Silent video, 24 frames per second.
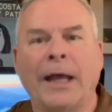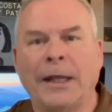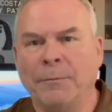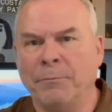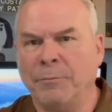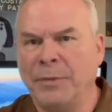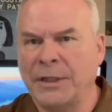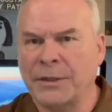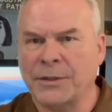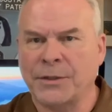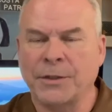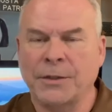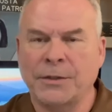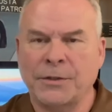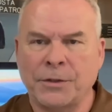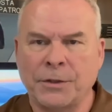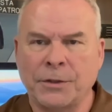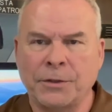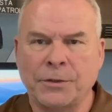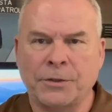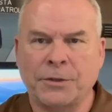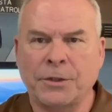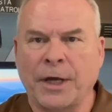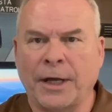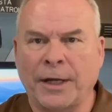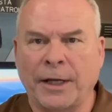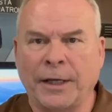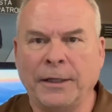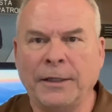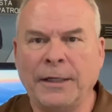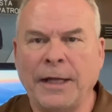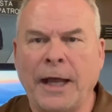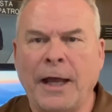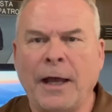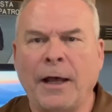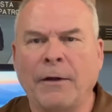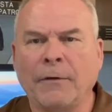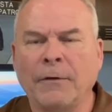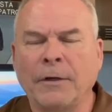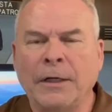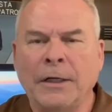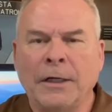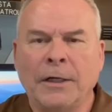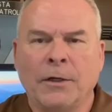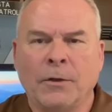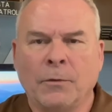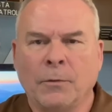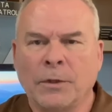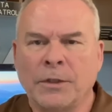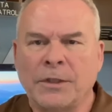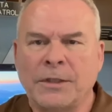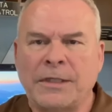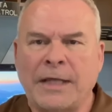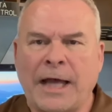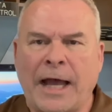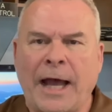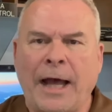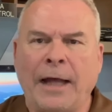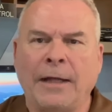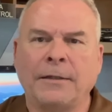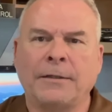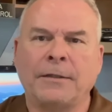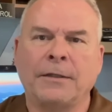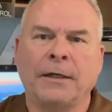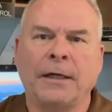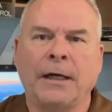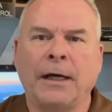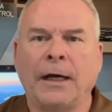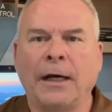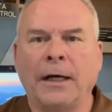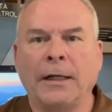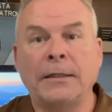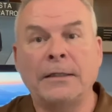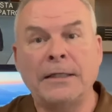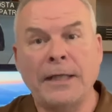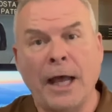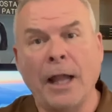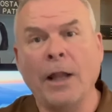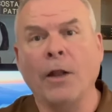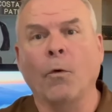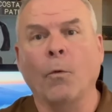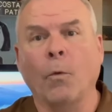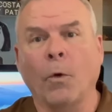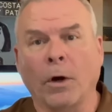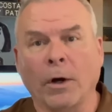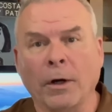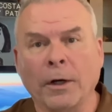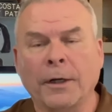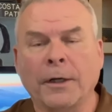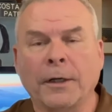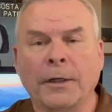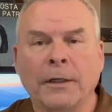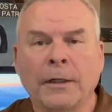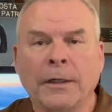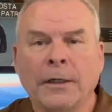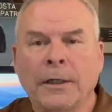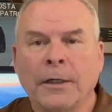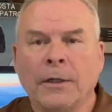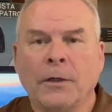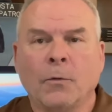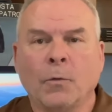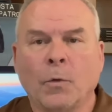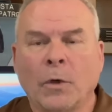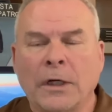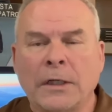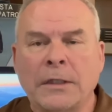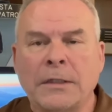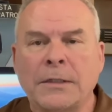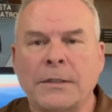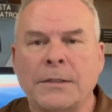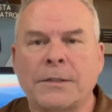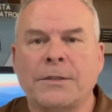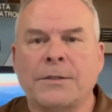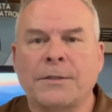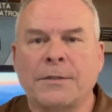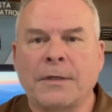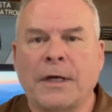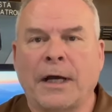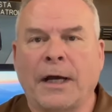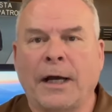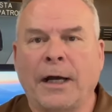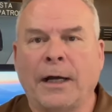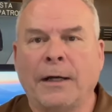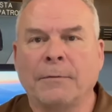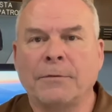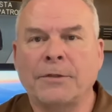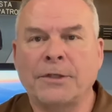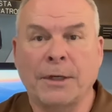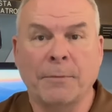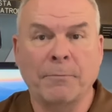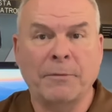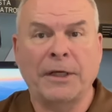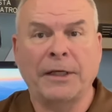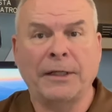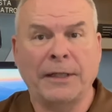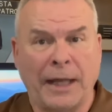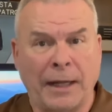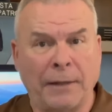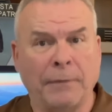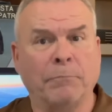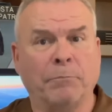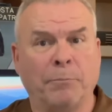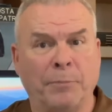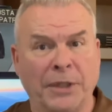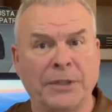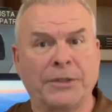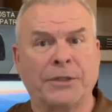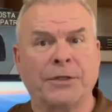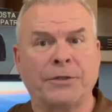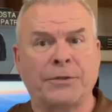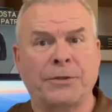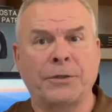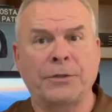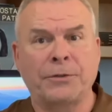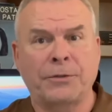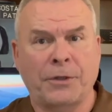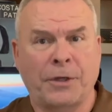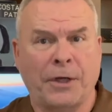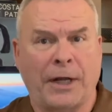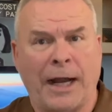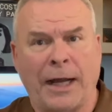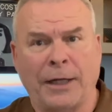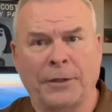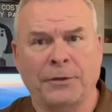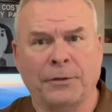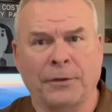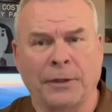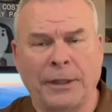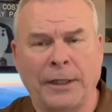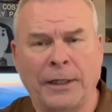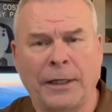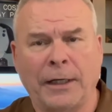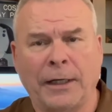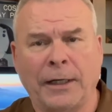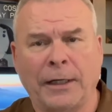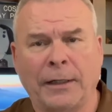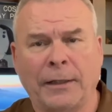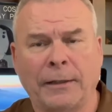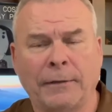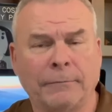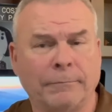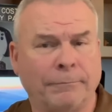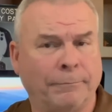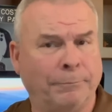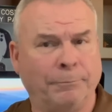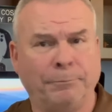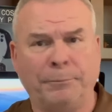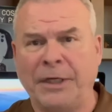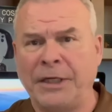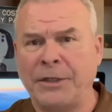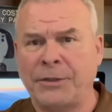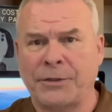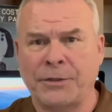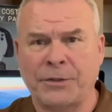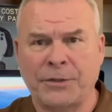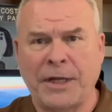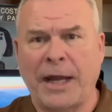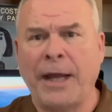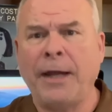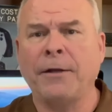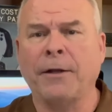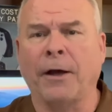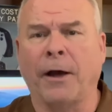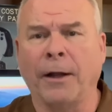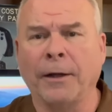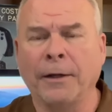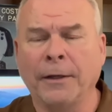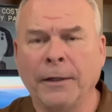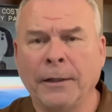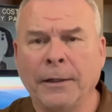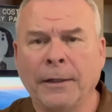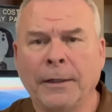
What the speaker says: and businesses shutting down was that telework was something that businesses could actually be sustained on,